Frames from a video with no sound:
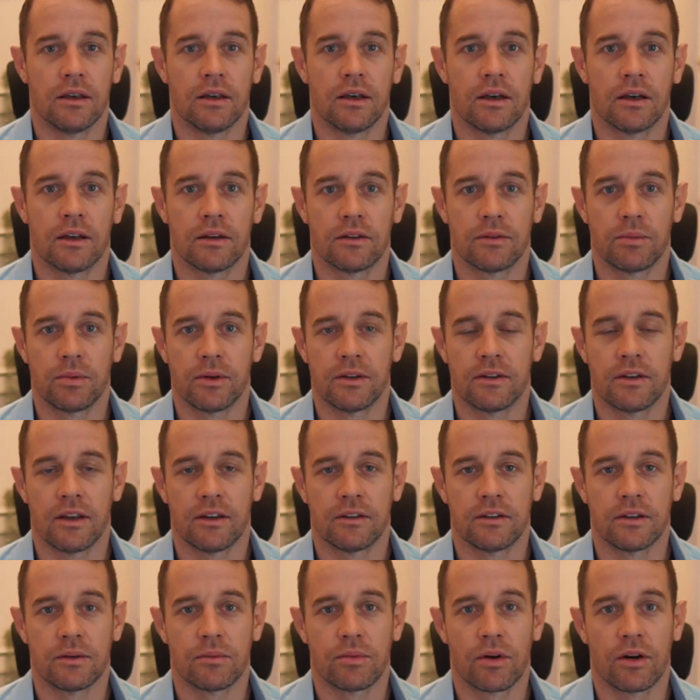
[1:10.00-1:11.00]
split testing
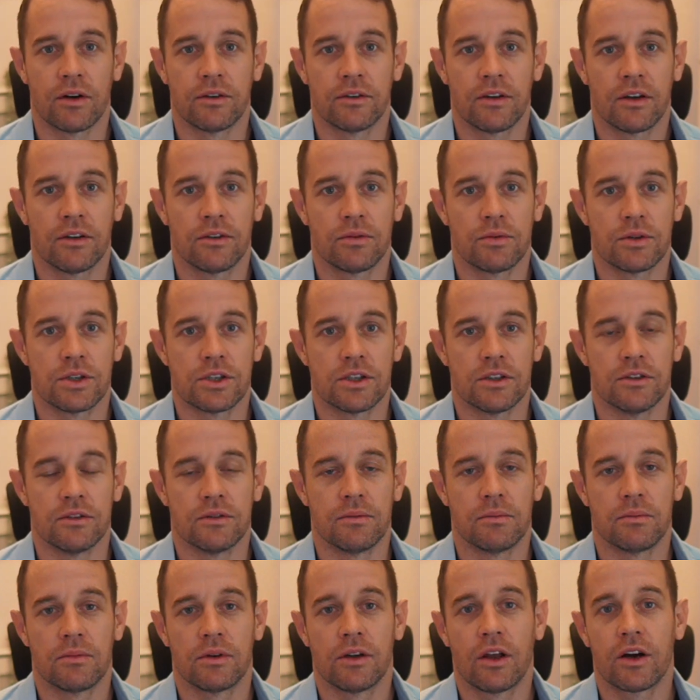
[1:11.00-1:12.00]
process, which is
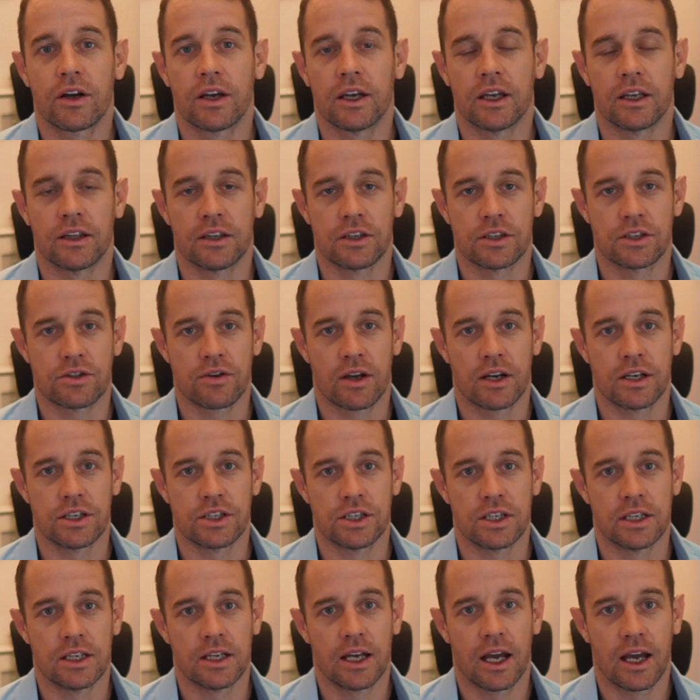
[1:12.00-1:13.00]
blocking in the
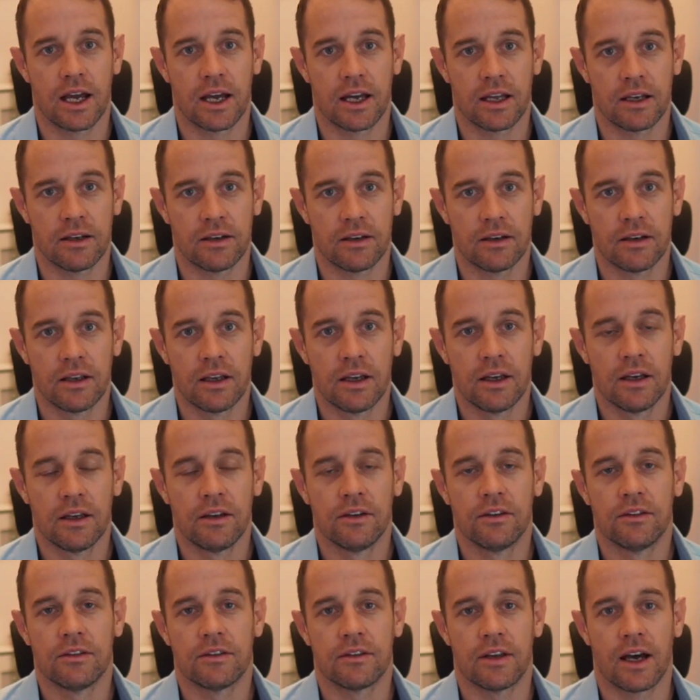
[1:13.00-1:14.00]
strategy and
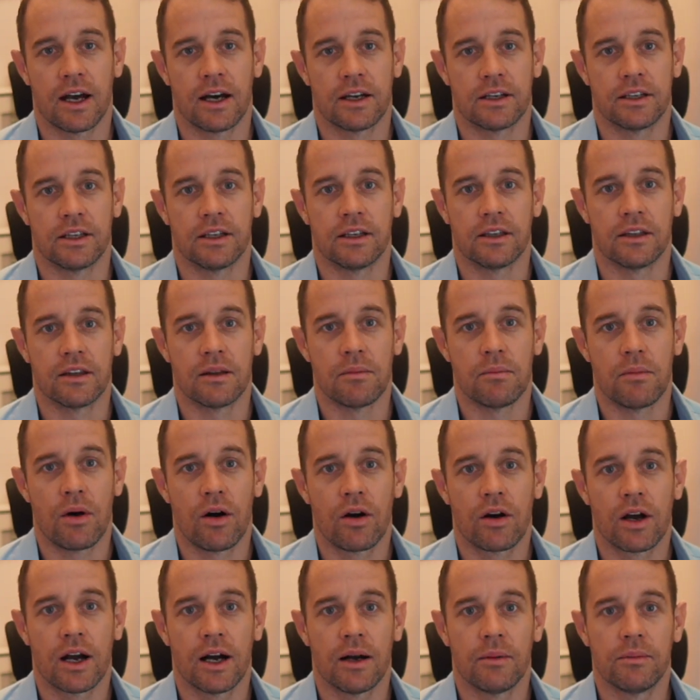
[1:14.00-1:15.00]
starting the
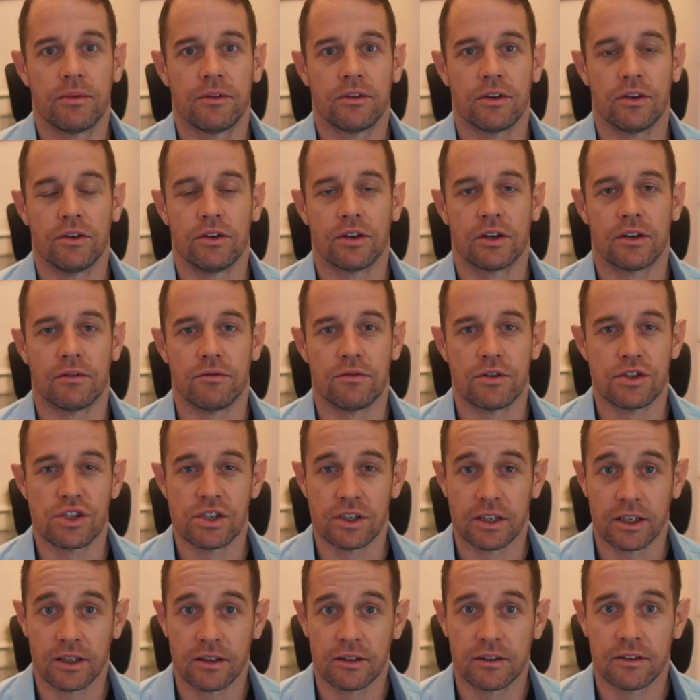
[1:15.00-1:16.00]
mock-up so you can
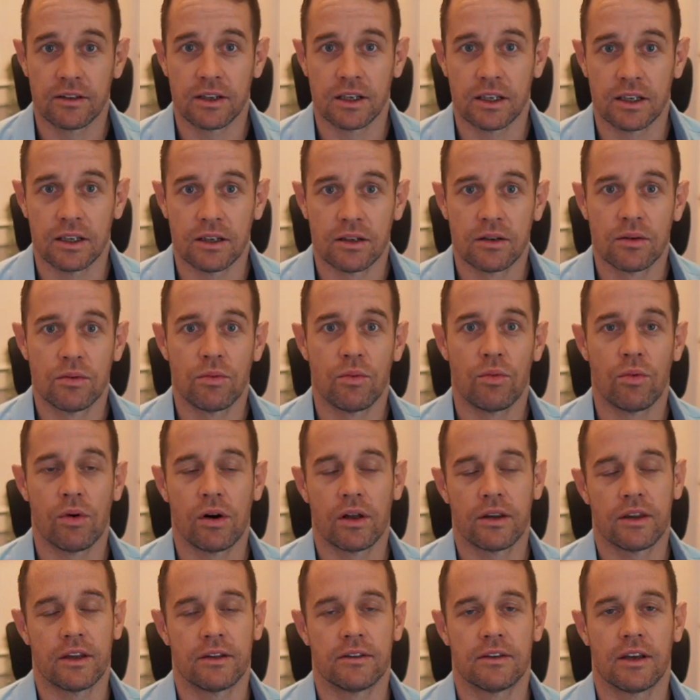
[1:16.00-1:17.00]
visually see what
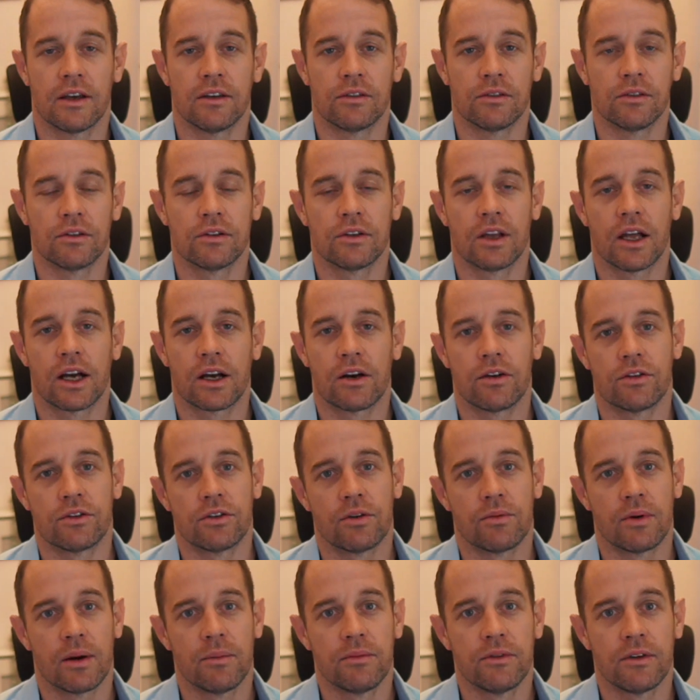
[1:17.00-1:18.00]
the tests look like on your
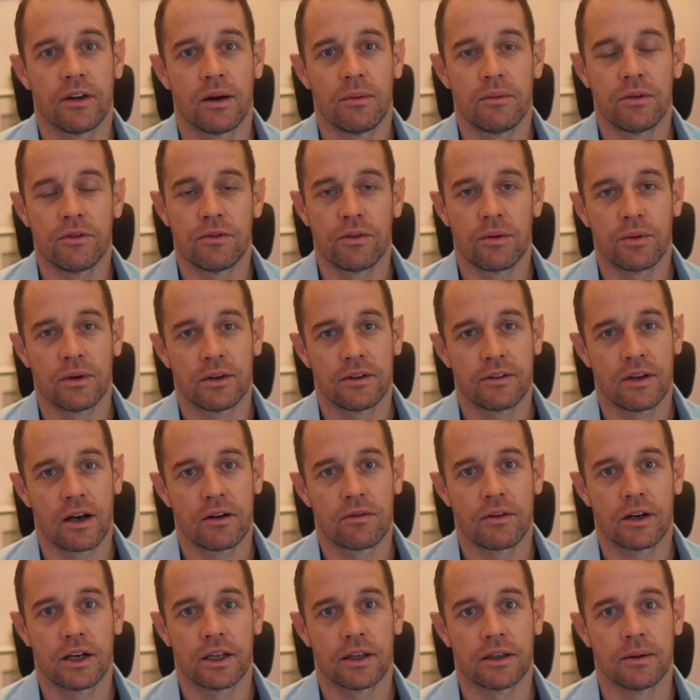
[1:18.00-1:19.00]
website before we start
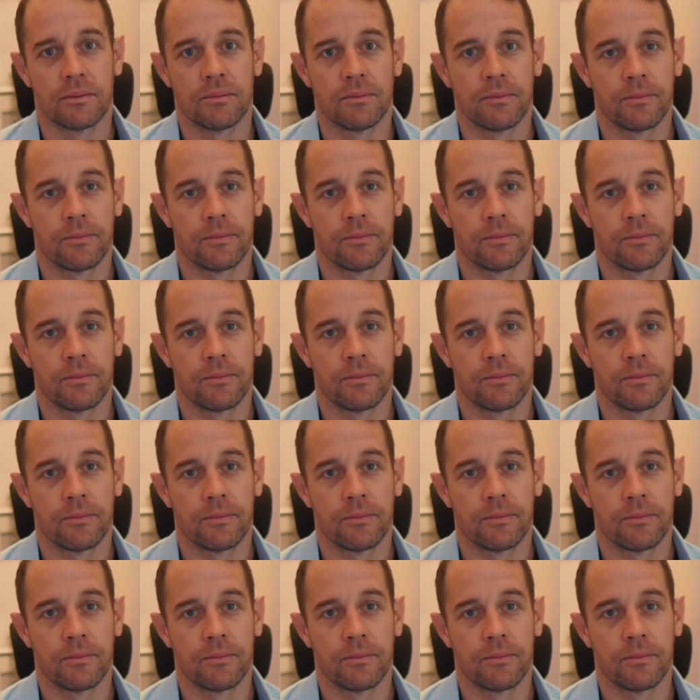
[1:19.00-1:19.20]
running them.